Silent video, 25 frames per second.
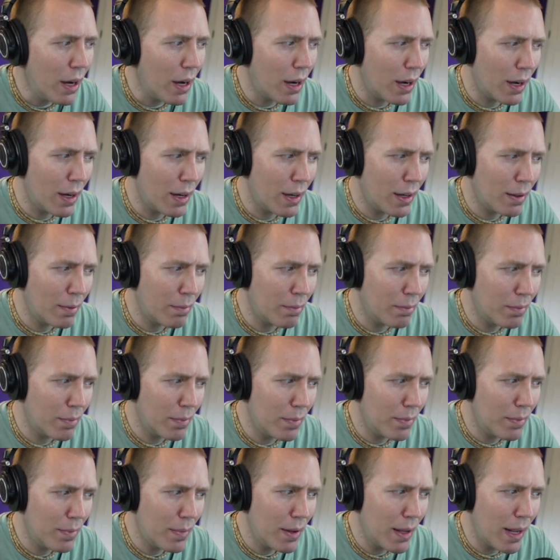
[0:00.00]
Um,
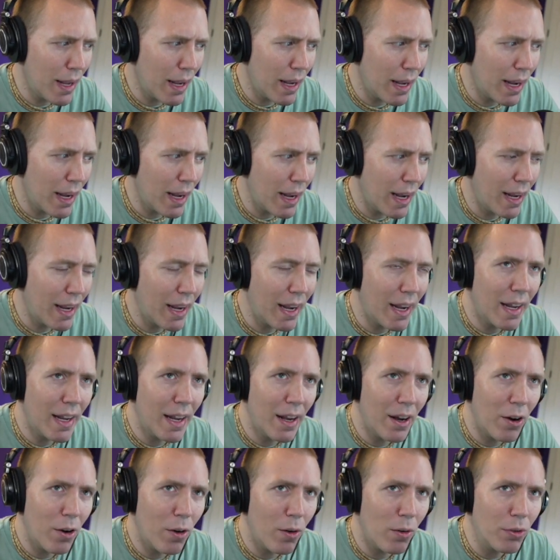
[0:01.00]

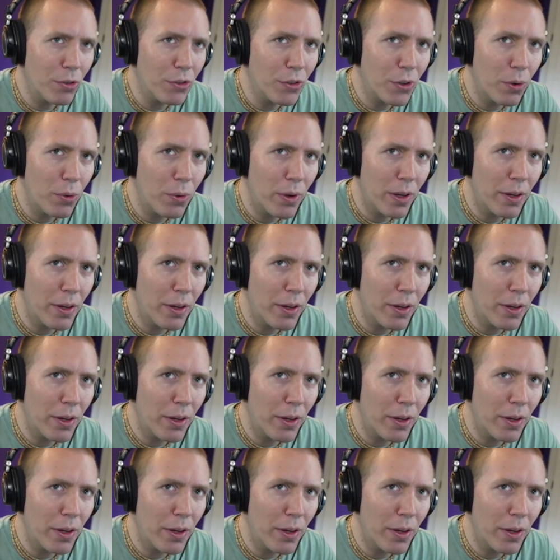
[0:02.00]
also,